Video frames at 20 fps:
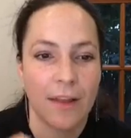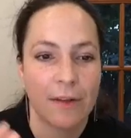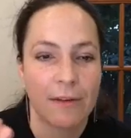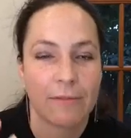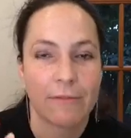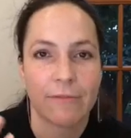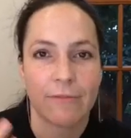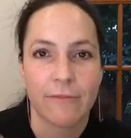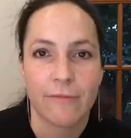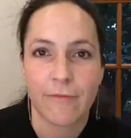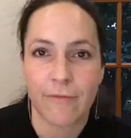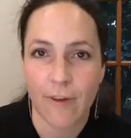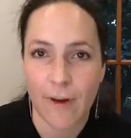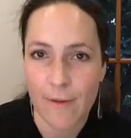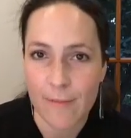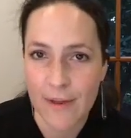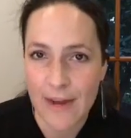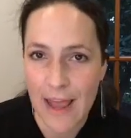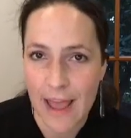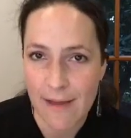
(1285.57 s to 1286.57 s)

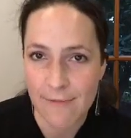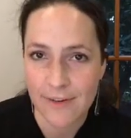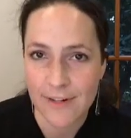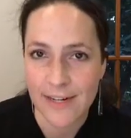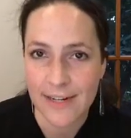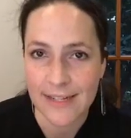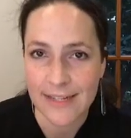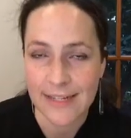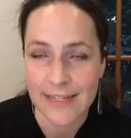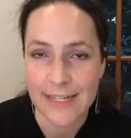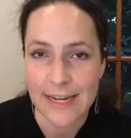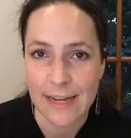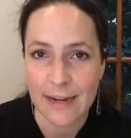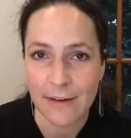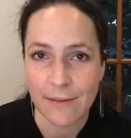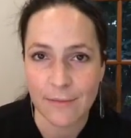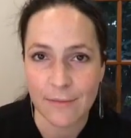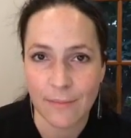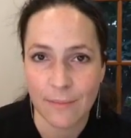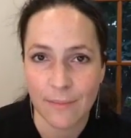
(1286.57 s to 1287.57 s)
From an advertising
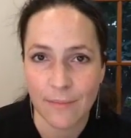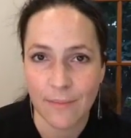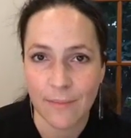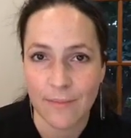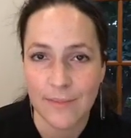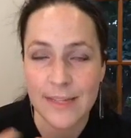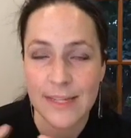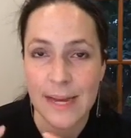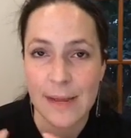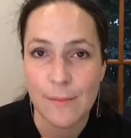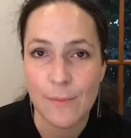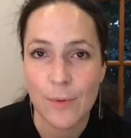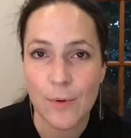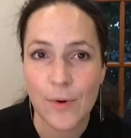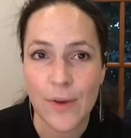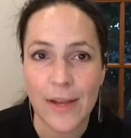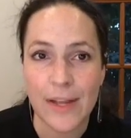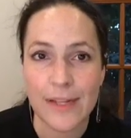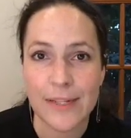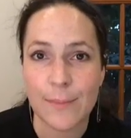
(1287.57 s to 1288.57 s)

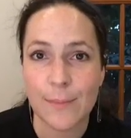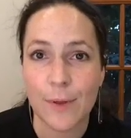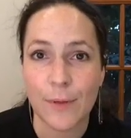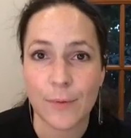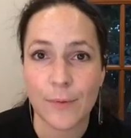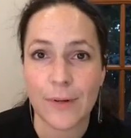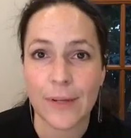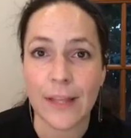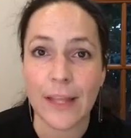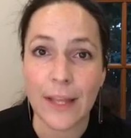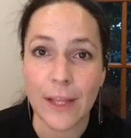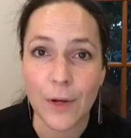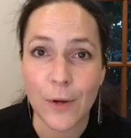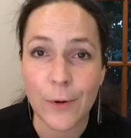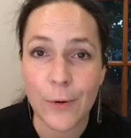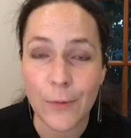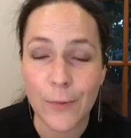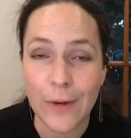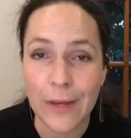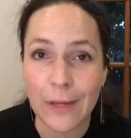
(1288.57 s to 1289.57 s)
standpoint, it's been really
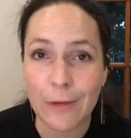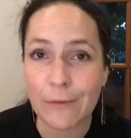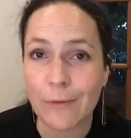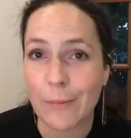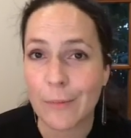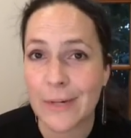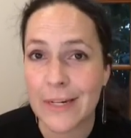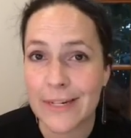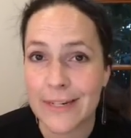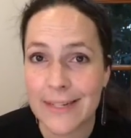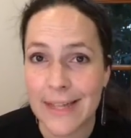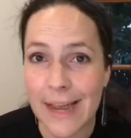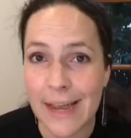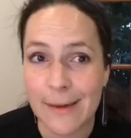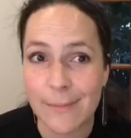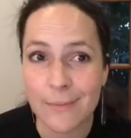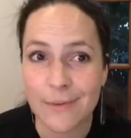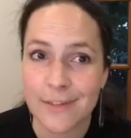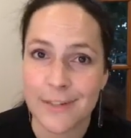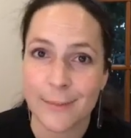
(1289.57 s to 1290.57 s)
annoying from a
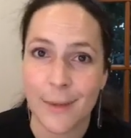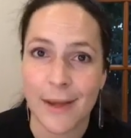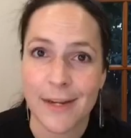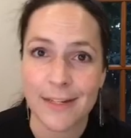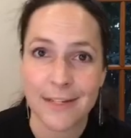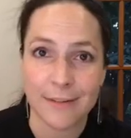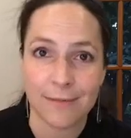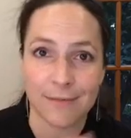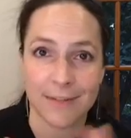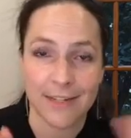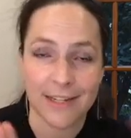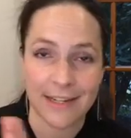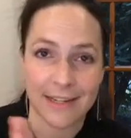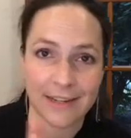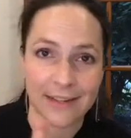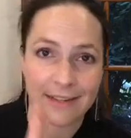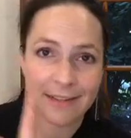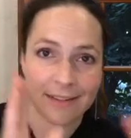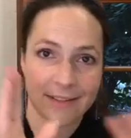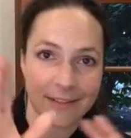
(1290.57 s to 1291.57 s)
design perspective
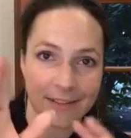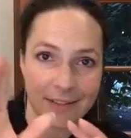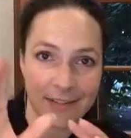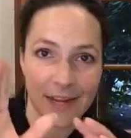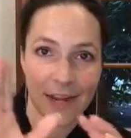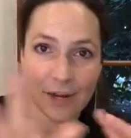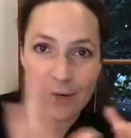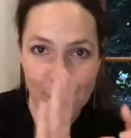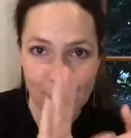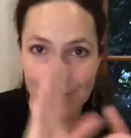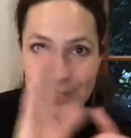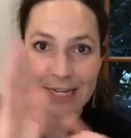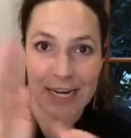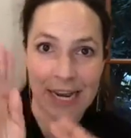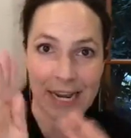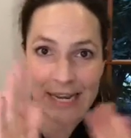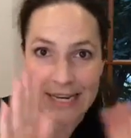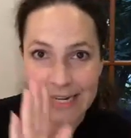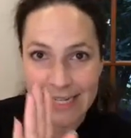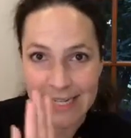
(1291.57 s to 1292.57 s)
to
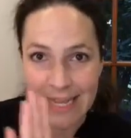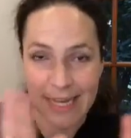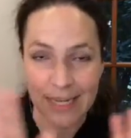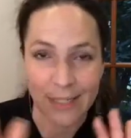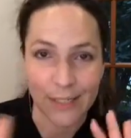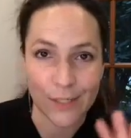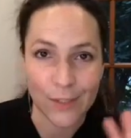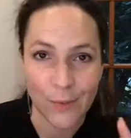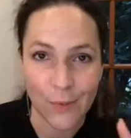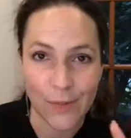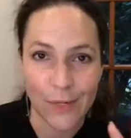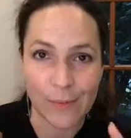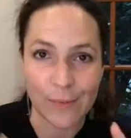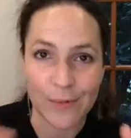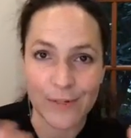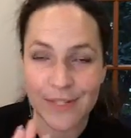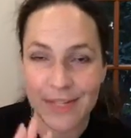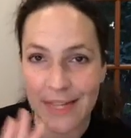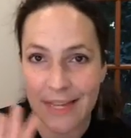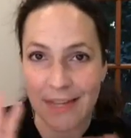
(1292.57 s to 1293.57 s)
understand exactly
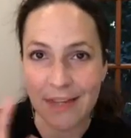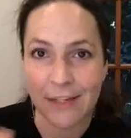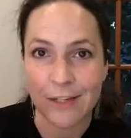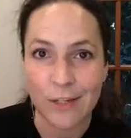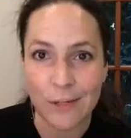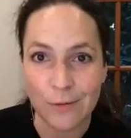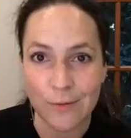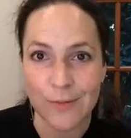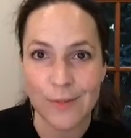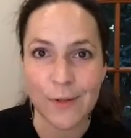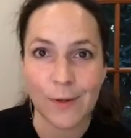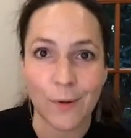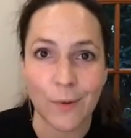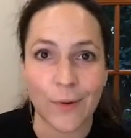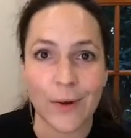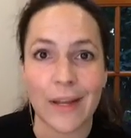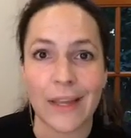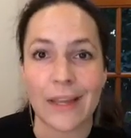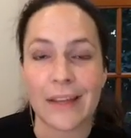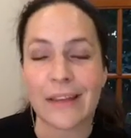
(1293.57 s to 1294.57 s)
20% and use the
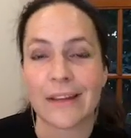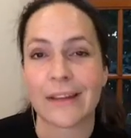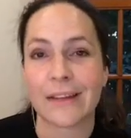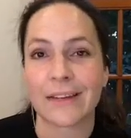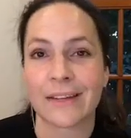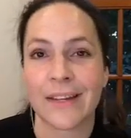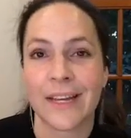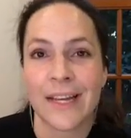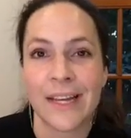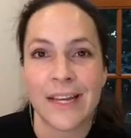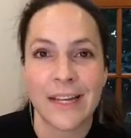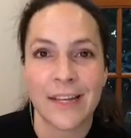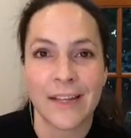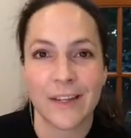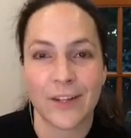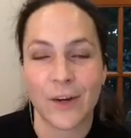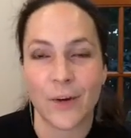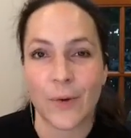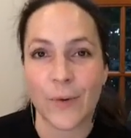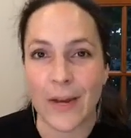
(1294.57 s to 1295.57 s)
grid and
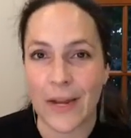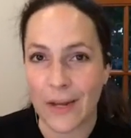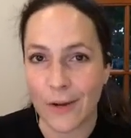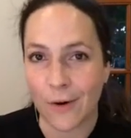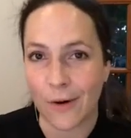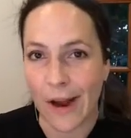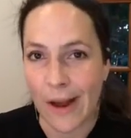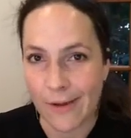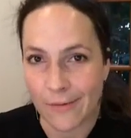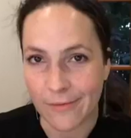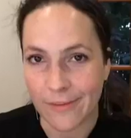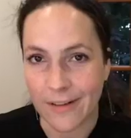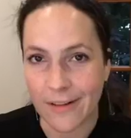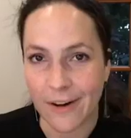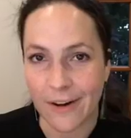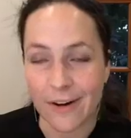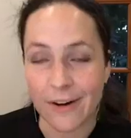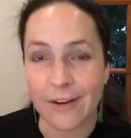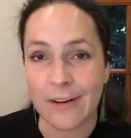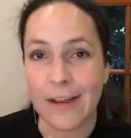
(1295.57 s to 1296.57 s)
create graphic
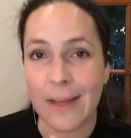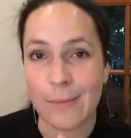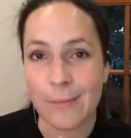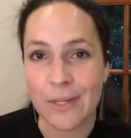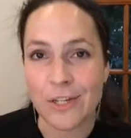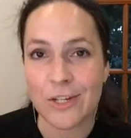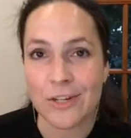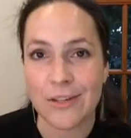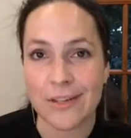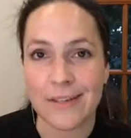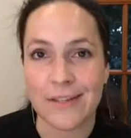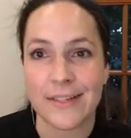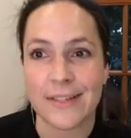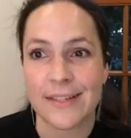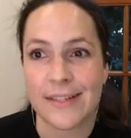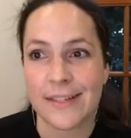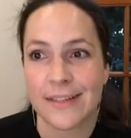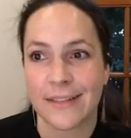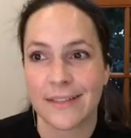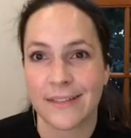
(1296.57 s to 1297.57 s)
or
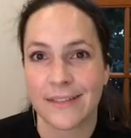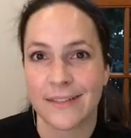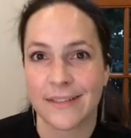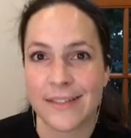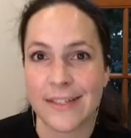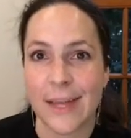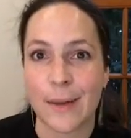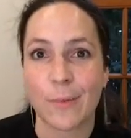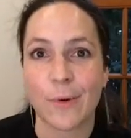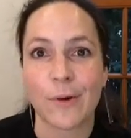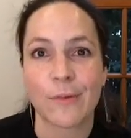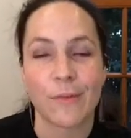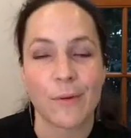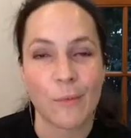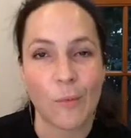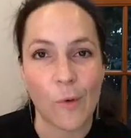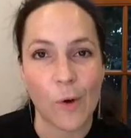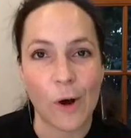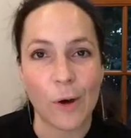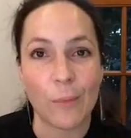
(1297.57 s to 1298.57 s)
images separate
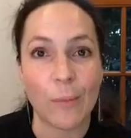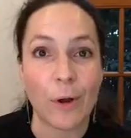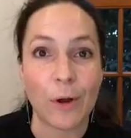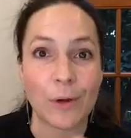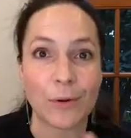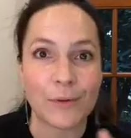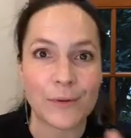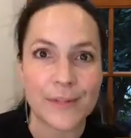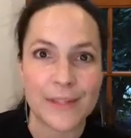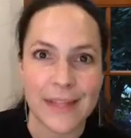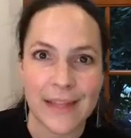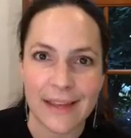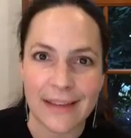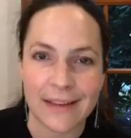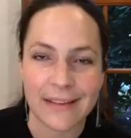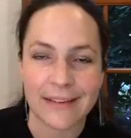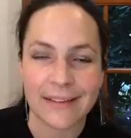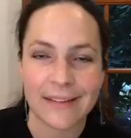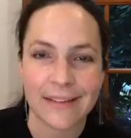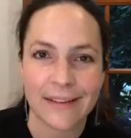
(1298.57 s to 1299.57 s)
from wall posts
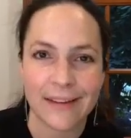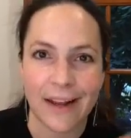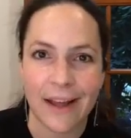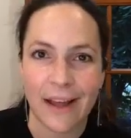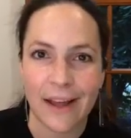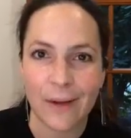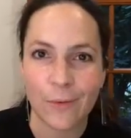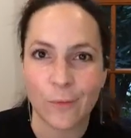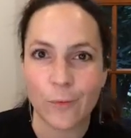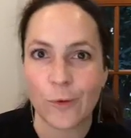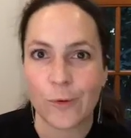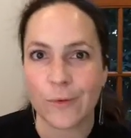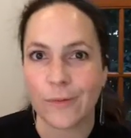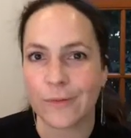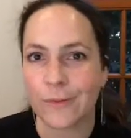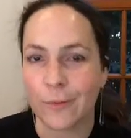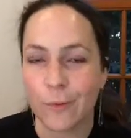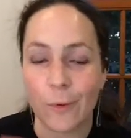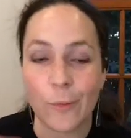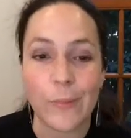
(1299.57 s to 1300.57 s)
that
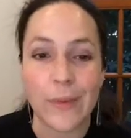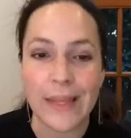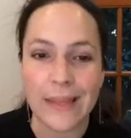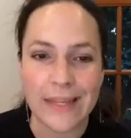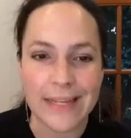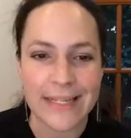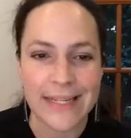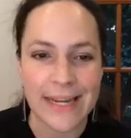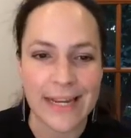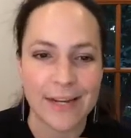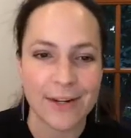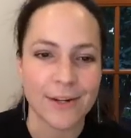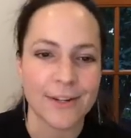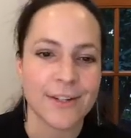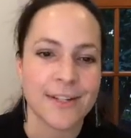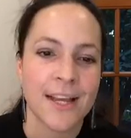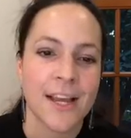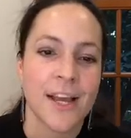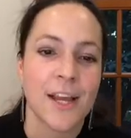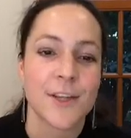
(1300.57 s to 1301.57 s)
will meet these
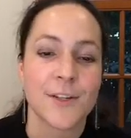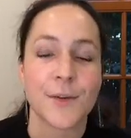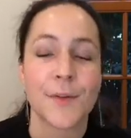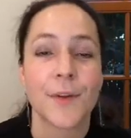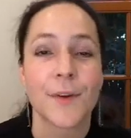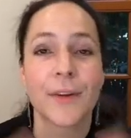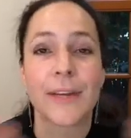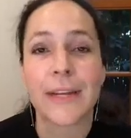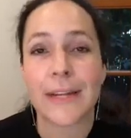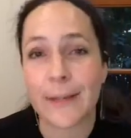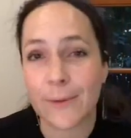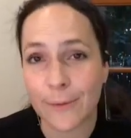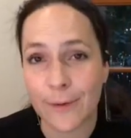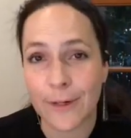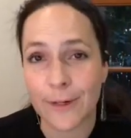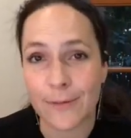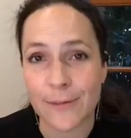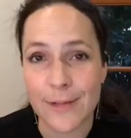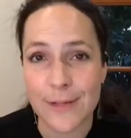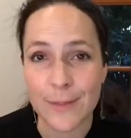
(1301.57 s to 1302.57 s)
standards. So they're getting rid
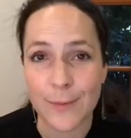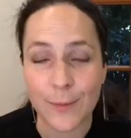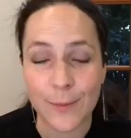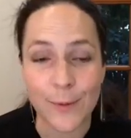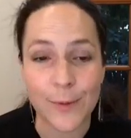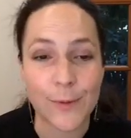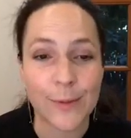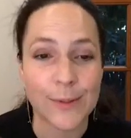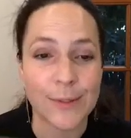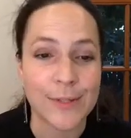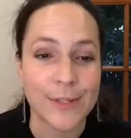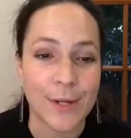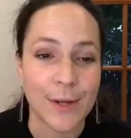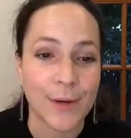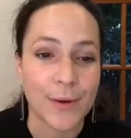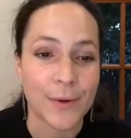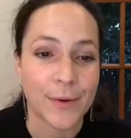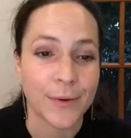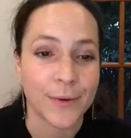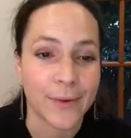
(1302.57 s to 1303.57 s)
of this rule.
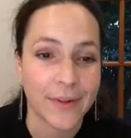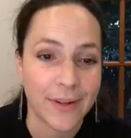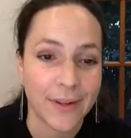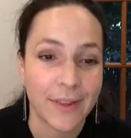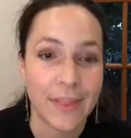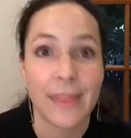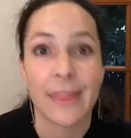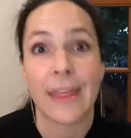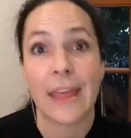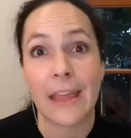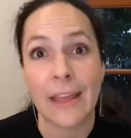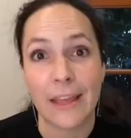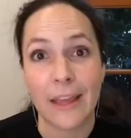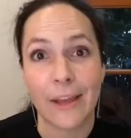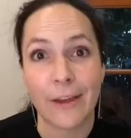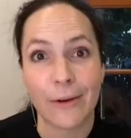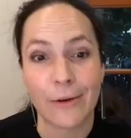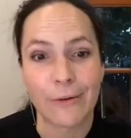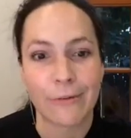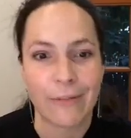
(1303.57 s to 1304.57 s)
So thank
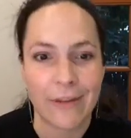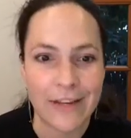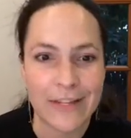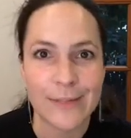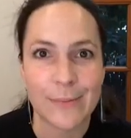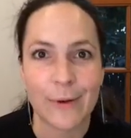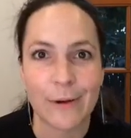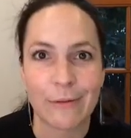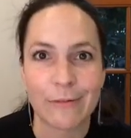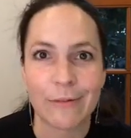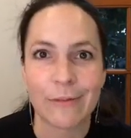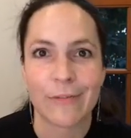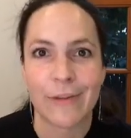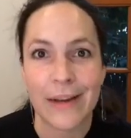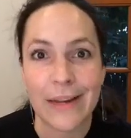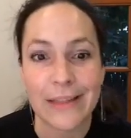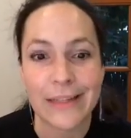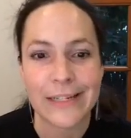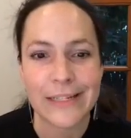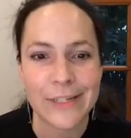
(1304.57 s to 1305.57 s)
you, Facebook, for
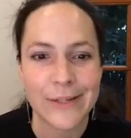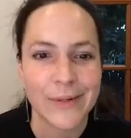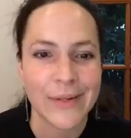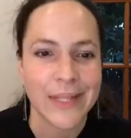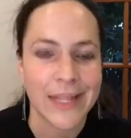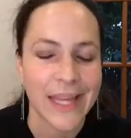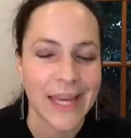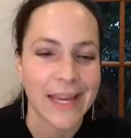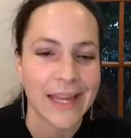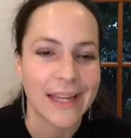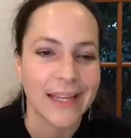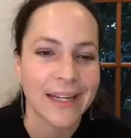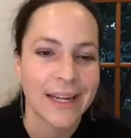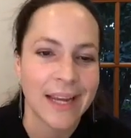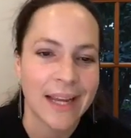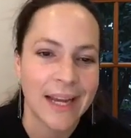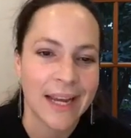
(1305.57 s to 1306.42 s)
finally doing that.